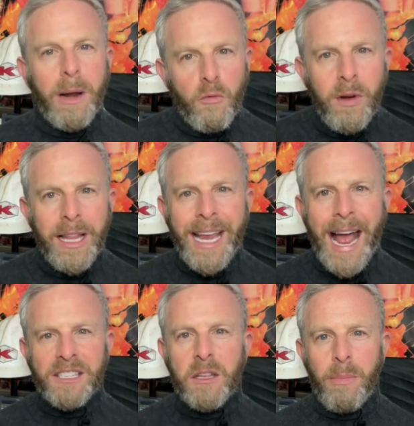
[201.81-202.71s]
but it really
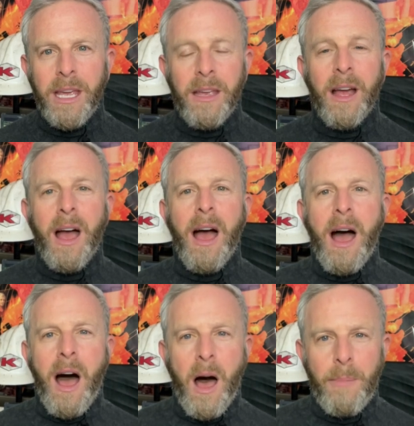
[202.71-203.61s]
has to be
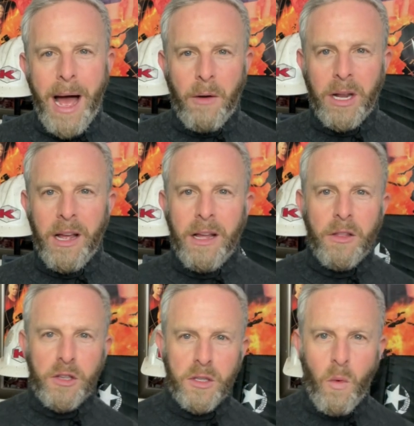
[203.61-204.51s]
about
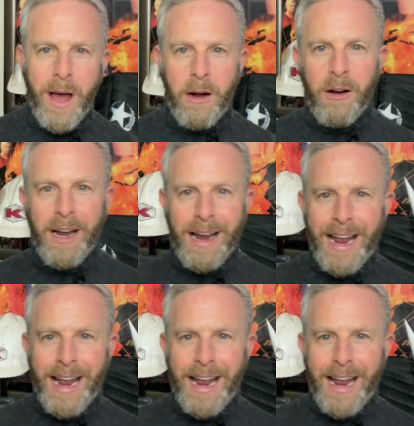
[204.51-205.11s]
the sweater.